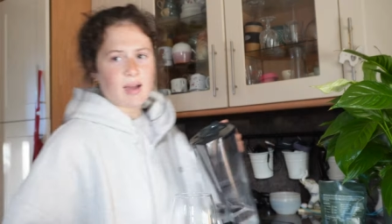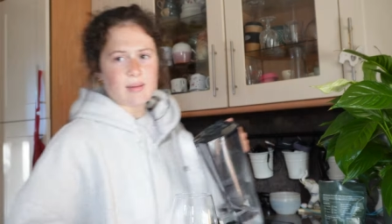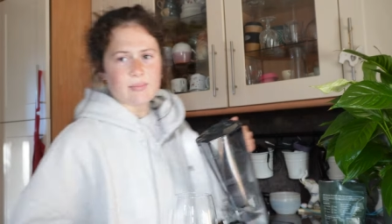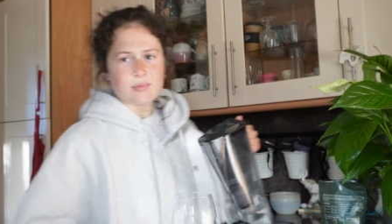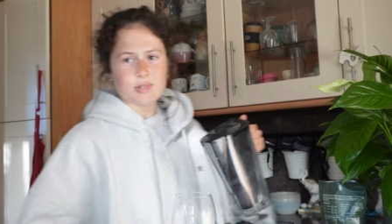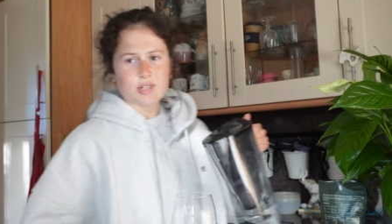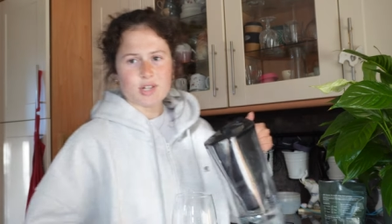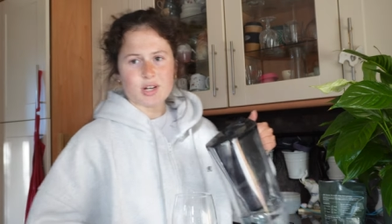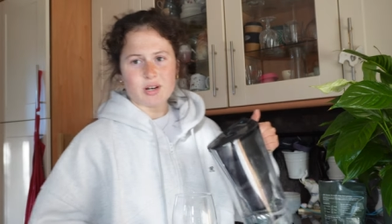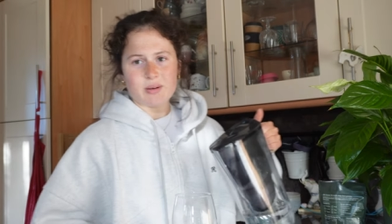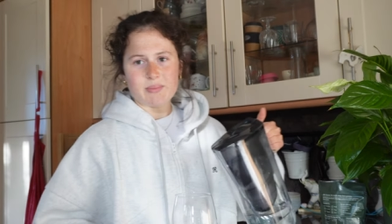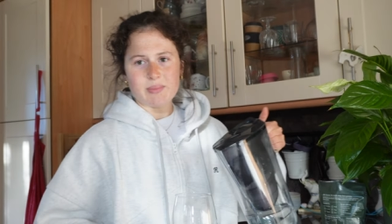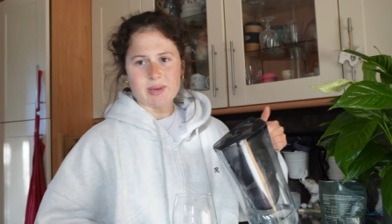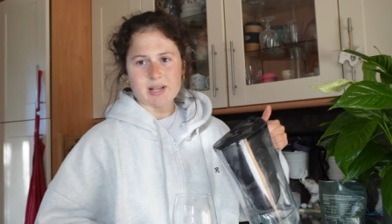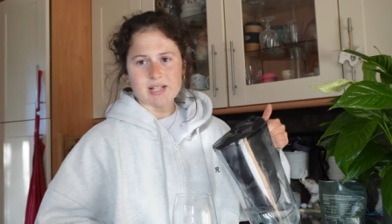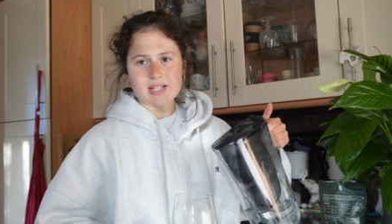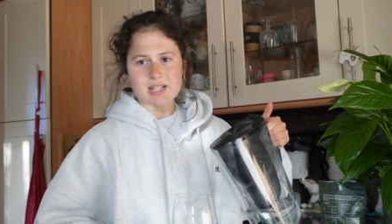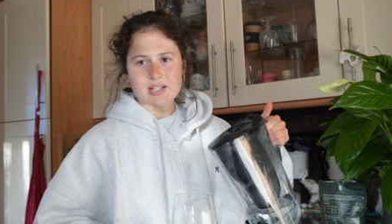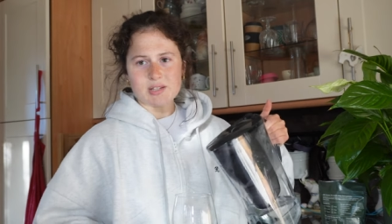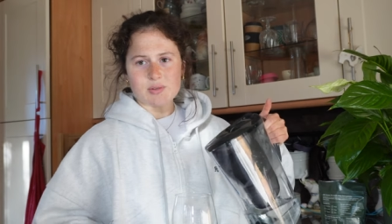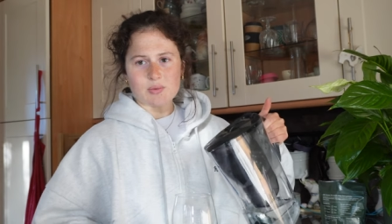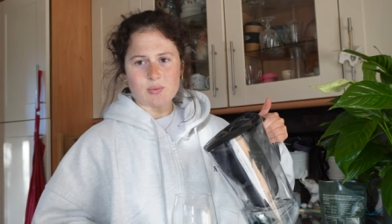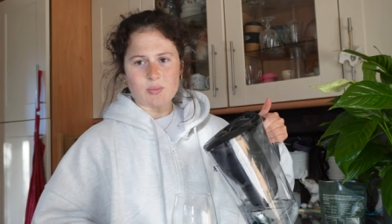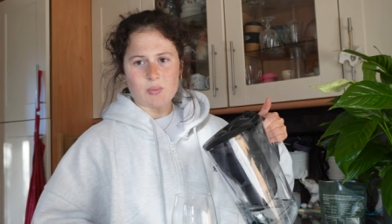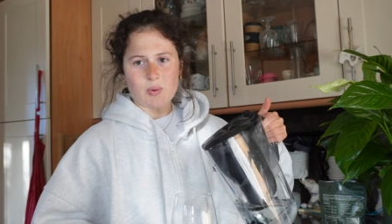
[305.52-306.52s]
I'm just gonna mix
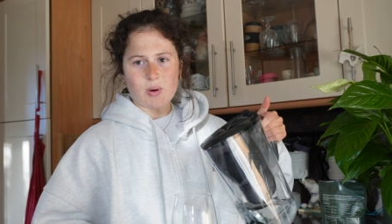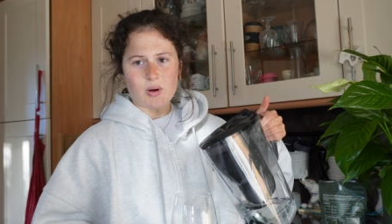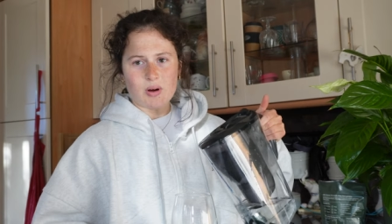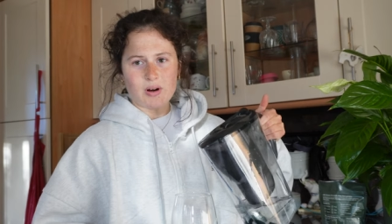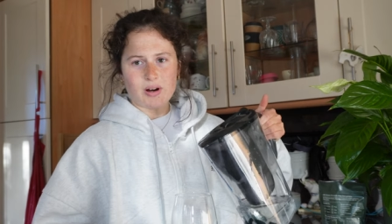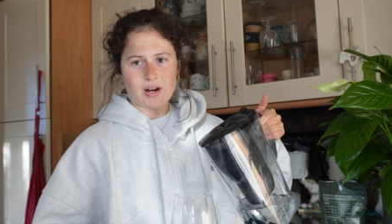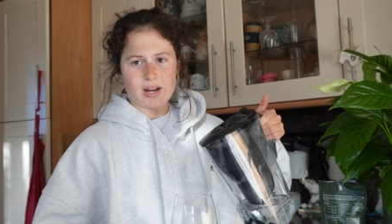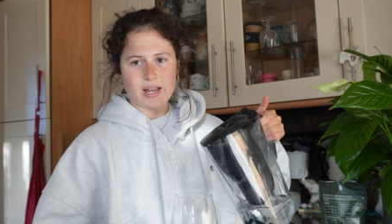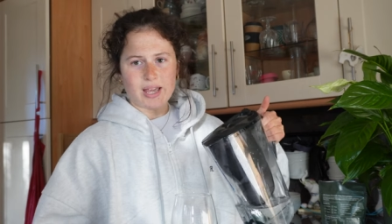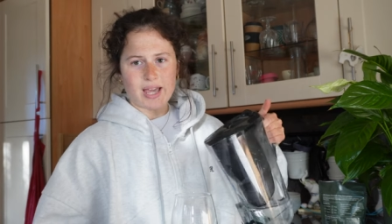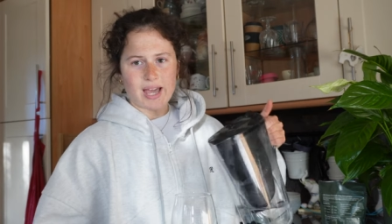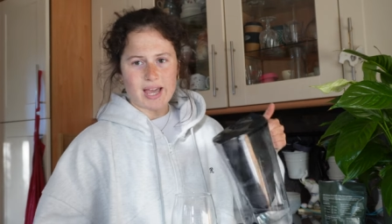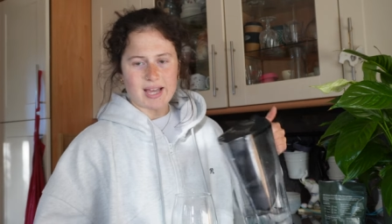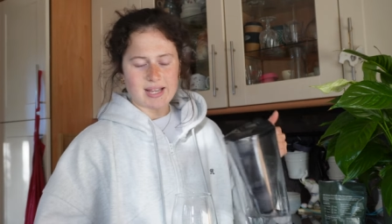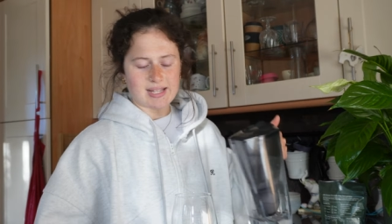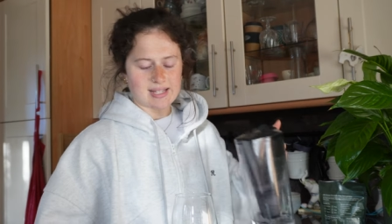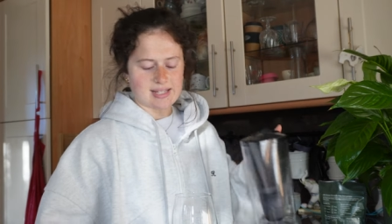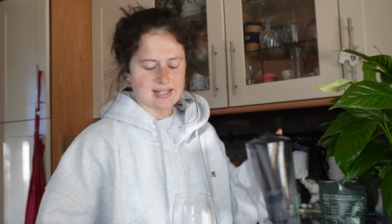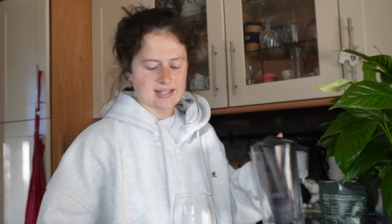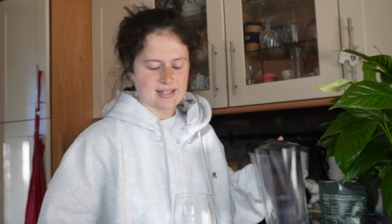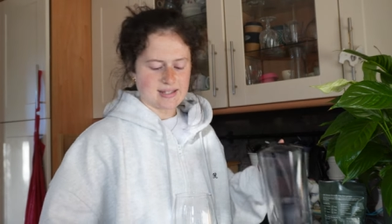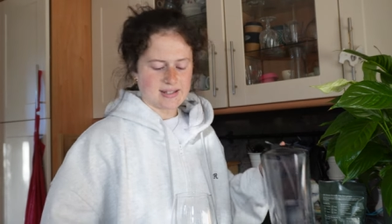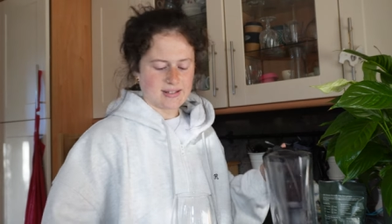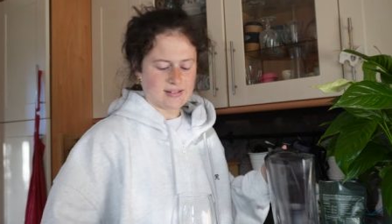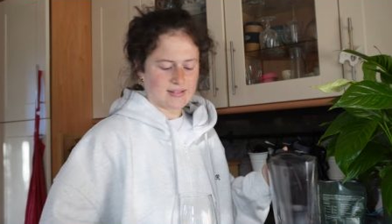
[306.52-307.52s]
this with water, I
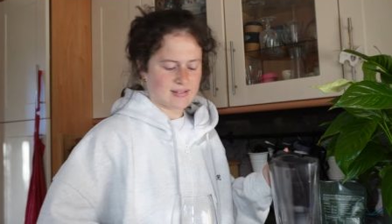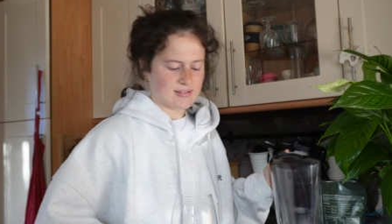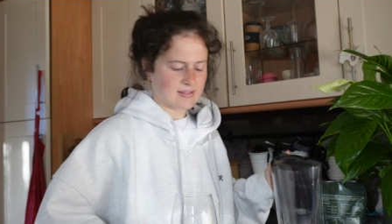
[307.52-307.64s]
guess.